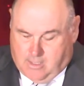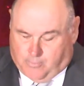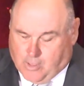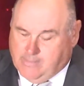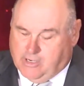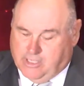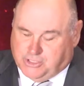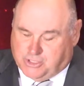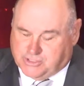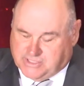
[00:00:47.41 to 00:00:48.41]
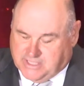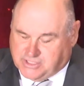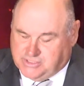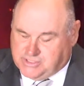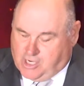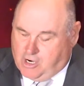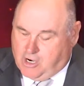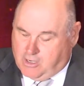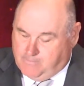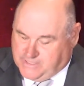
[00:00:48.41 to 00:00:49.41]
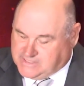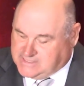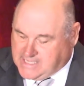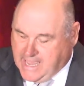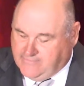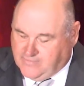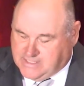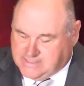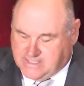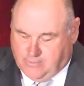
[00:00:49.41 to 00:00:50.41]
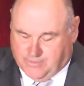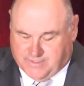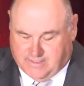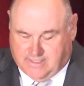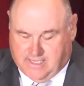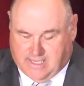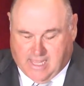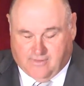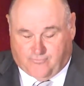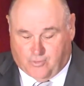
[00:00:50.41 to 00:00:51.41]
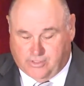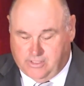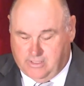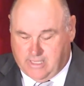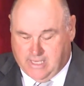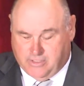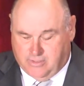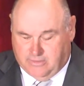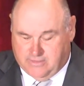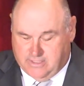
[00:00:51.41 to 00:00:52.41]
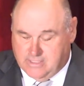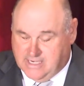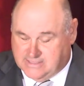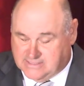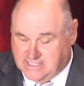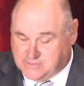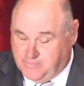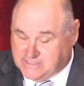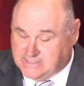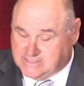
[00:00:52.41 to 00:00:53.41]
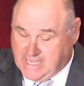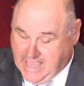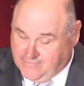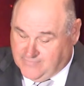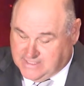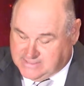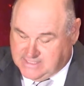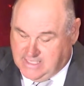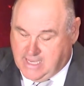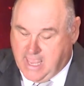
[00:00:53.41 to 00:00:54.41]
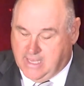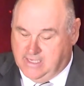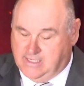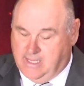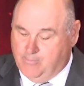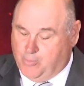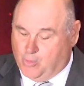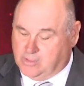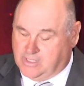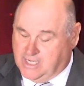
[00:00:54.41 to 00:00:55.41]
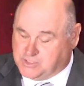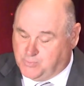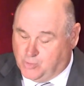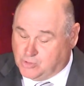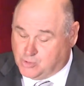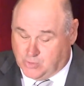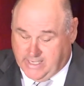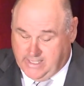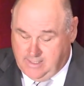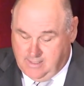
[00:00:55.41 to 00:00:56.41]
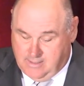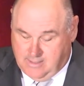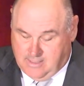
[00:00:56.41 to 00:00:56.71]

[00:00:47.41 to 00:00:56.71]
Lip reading: Primary jurisdictions are business advocacy within the California and the United States Business Advocacy and Import-Export Trade,